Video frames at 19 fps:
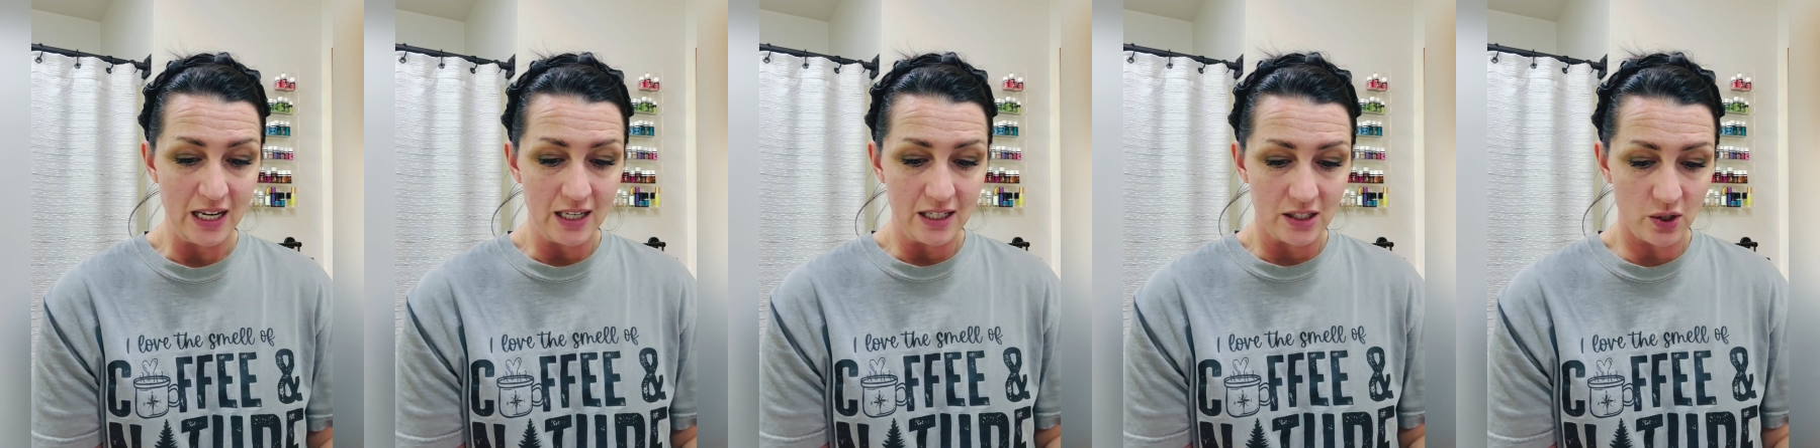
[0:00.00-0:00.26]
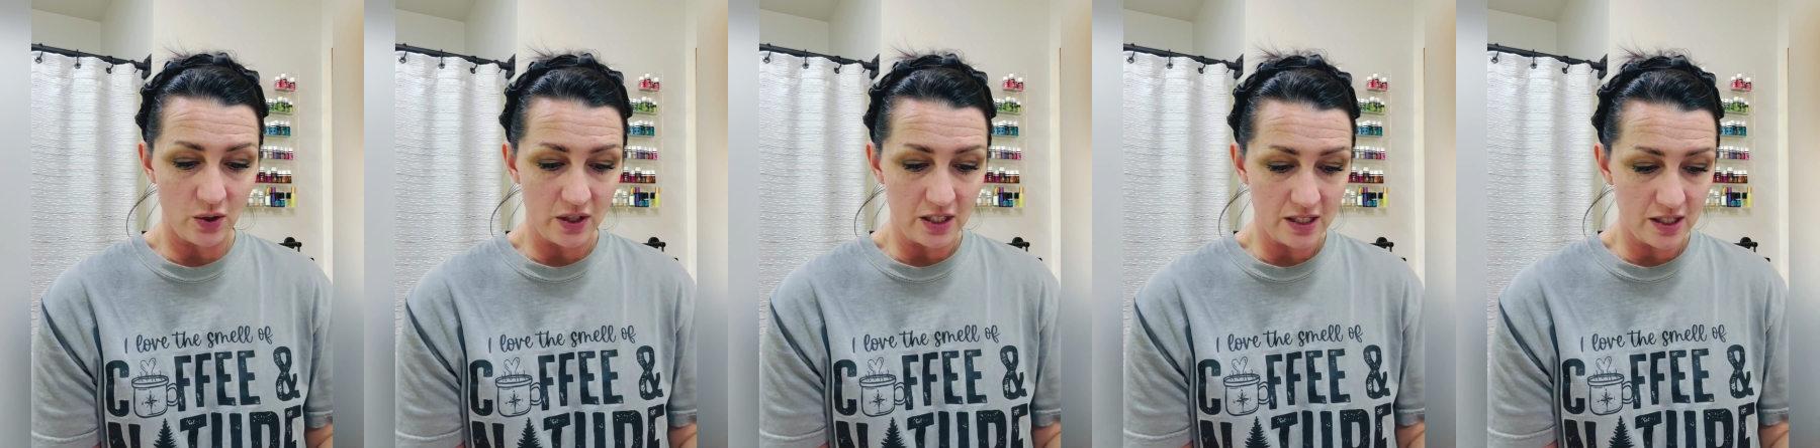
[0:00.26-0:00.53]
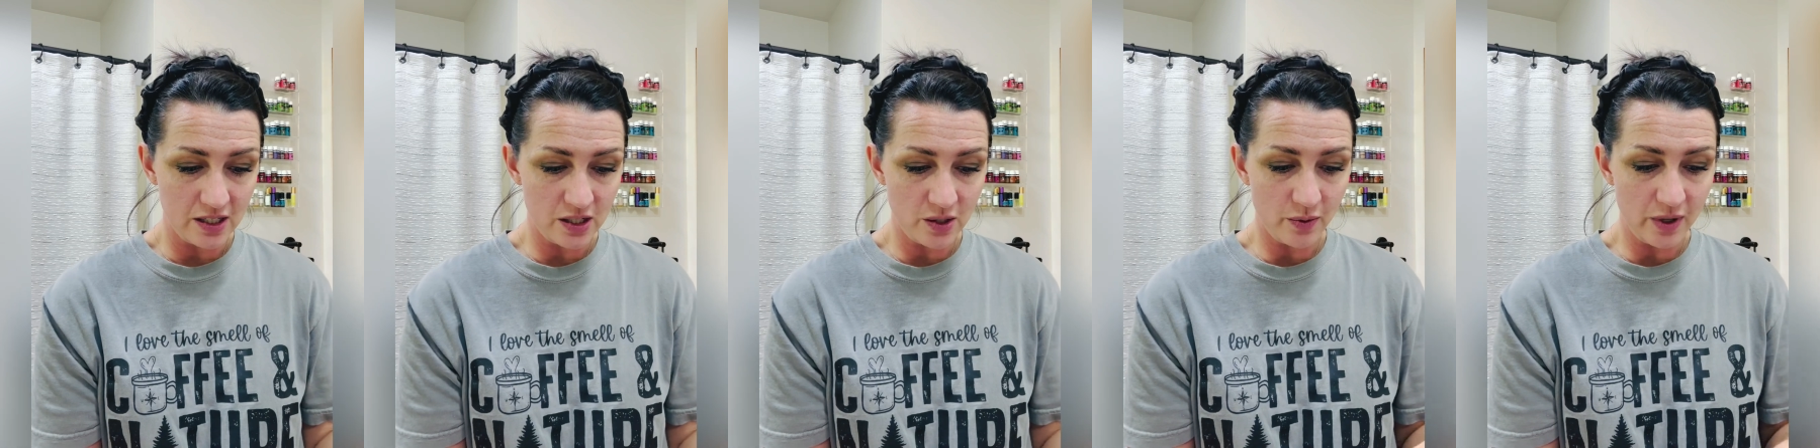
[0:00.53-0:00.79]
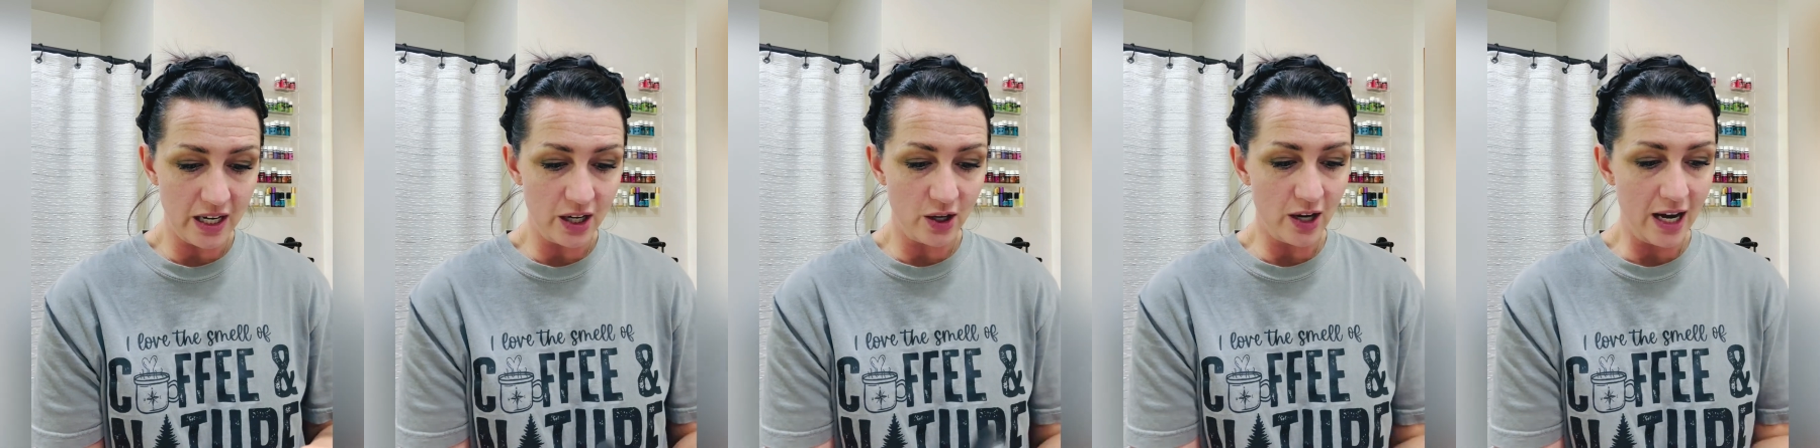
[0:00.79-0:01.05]
So this is the
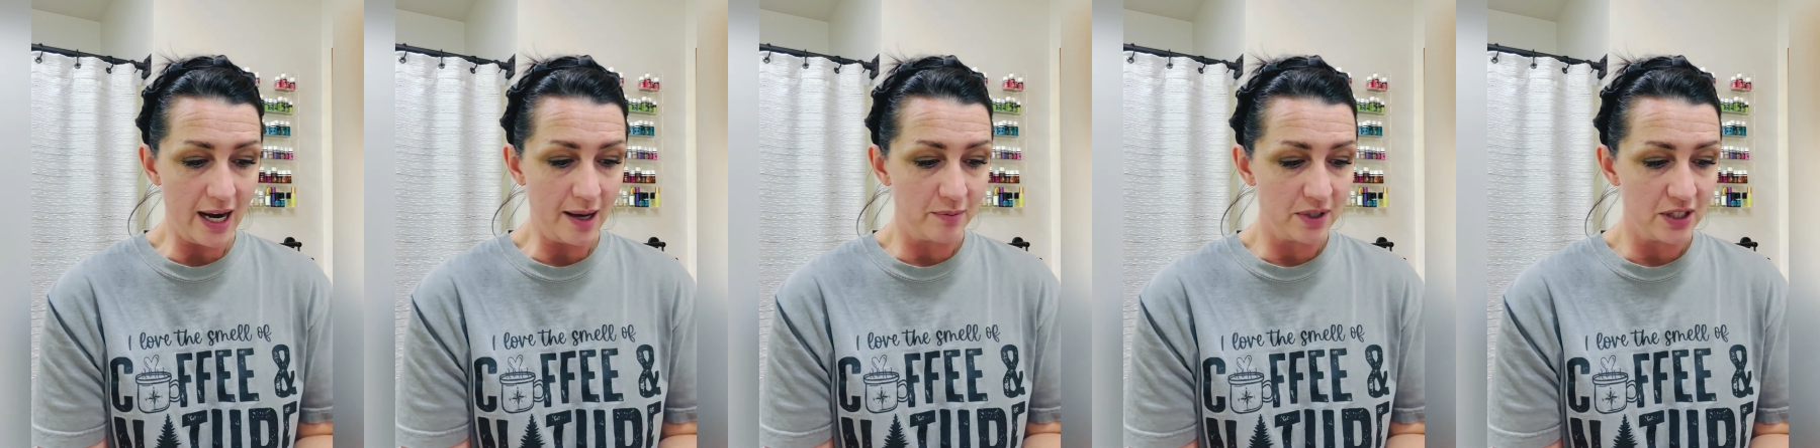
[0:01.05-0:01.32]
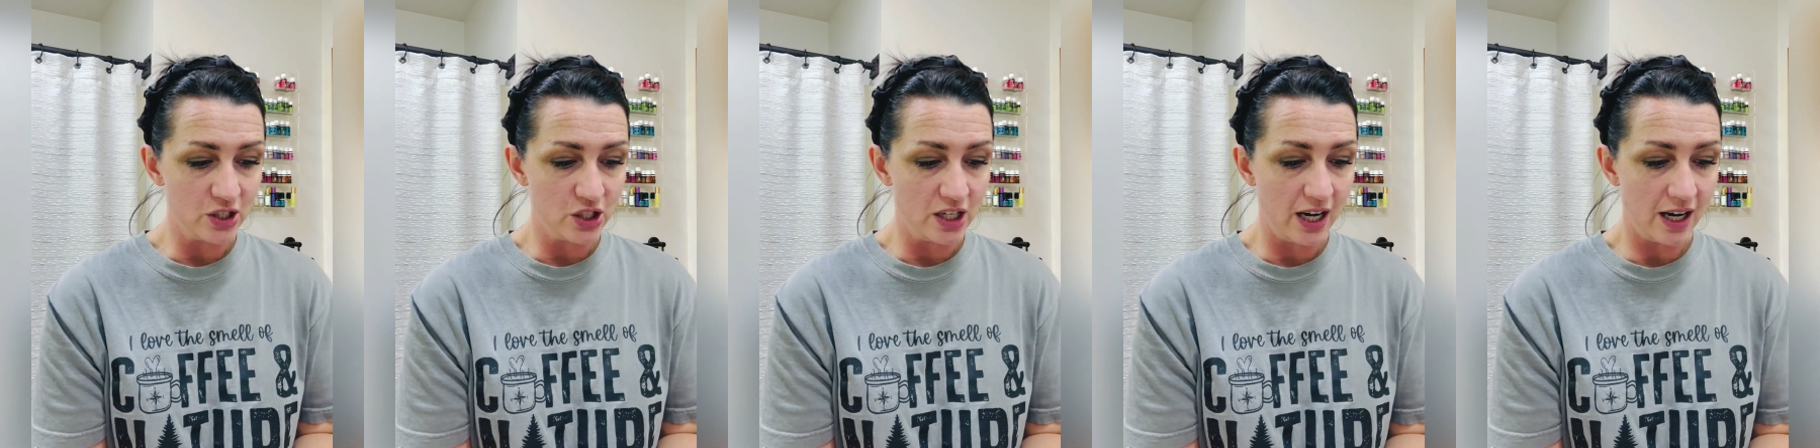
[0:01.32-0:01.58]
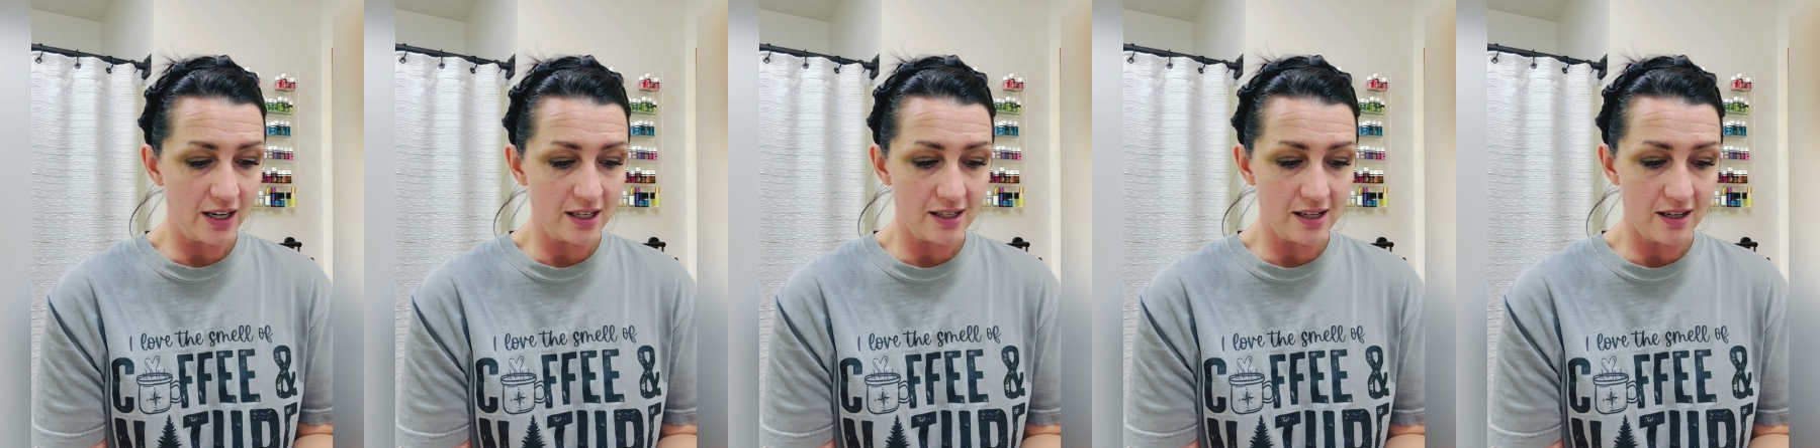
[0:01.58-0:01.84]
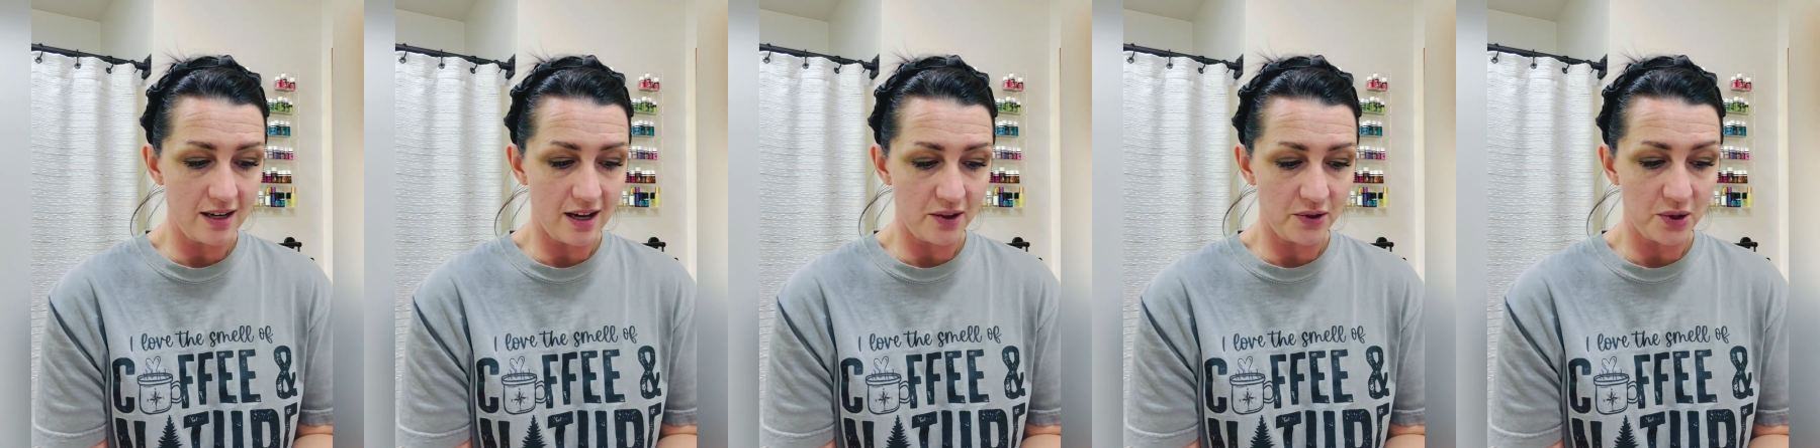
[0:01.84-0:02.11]
one I grabbed. She has
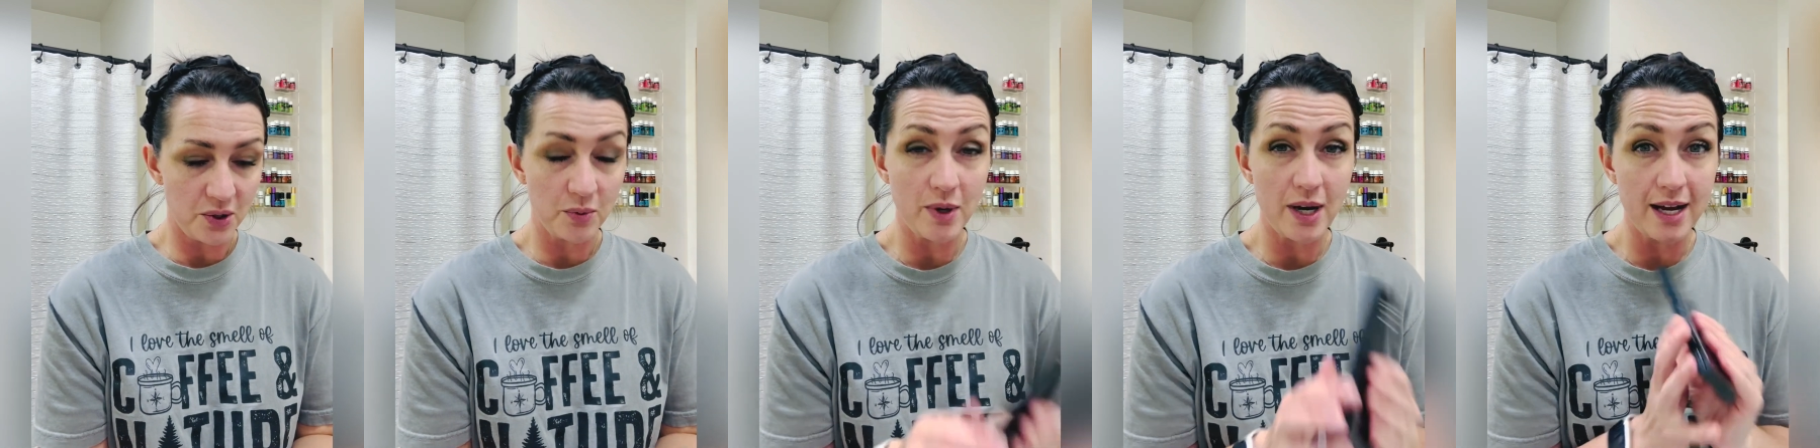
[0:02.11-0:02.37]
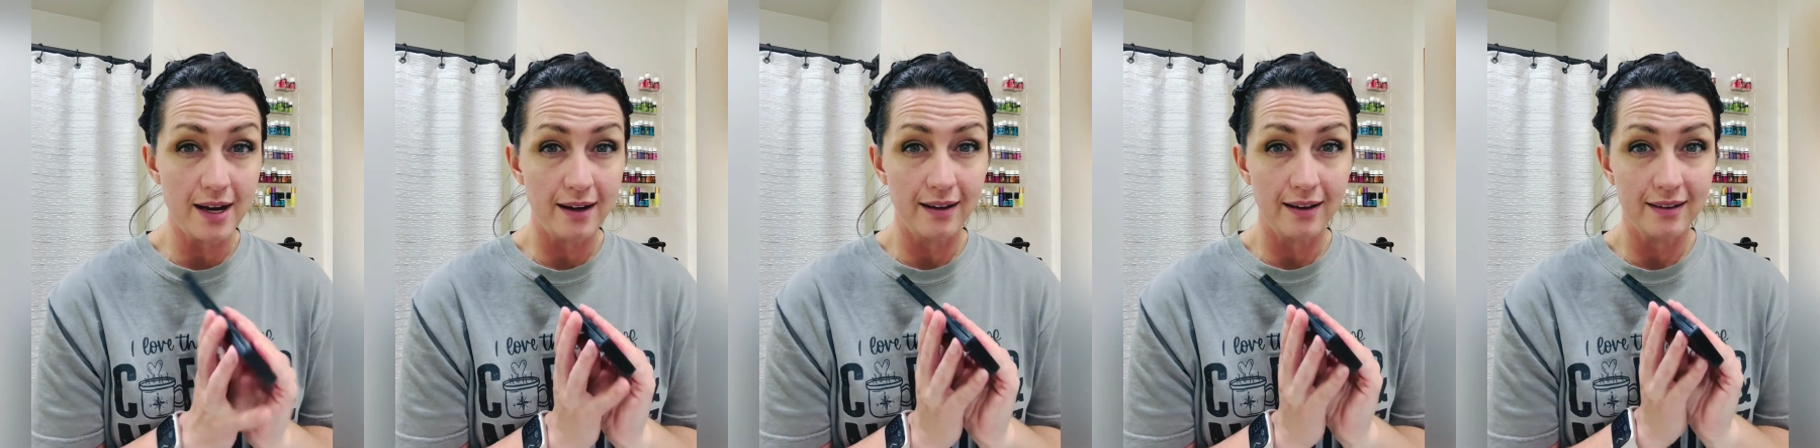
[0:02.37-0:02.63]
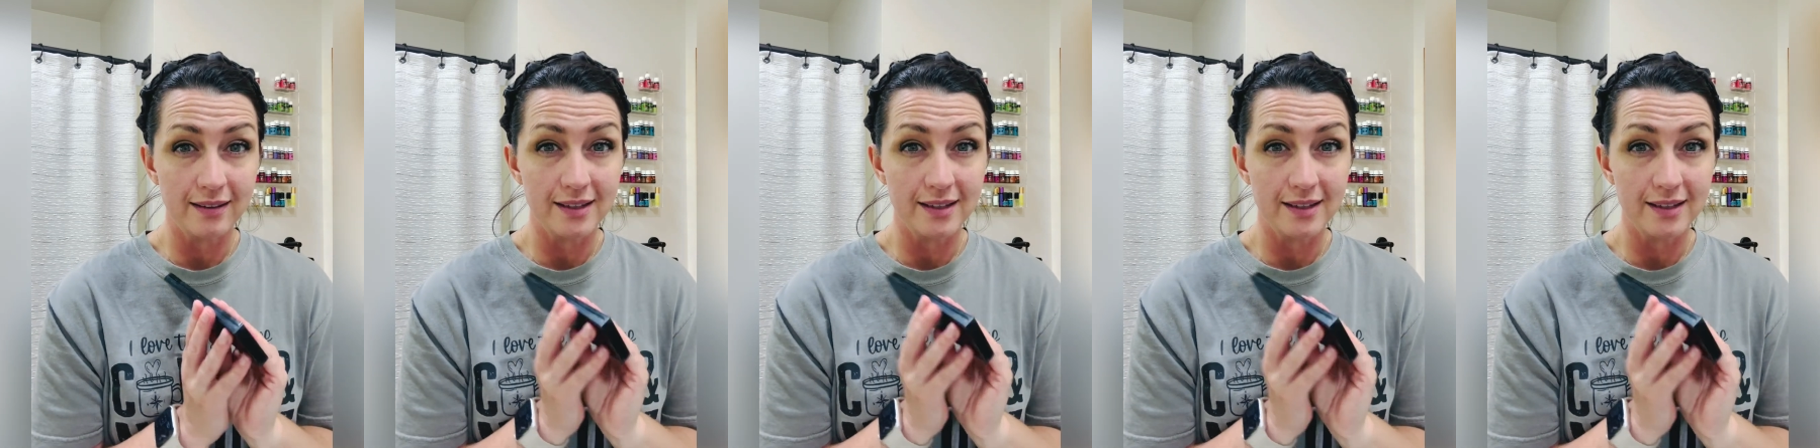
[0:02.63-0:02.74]
another one.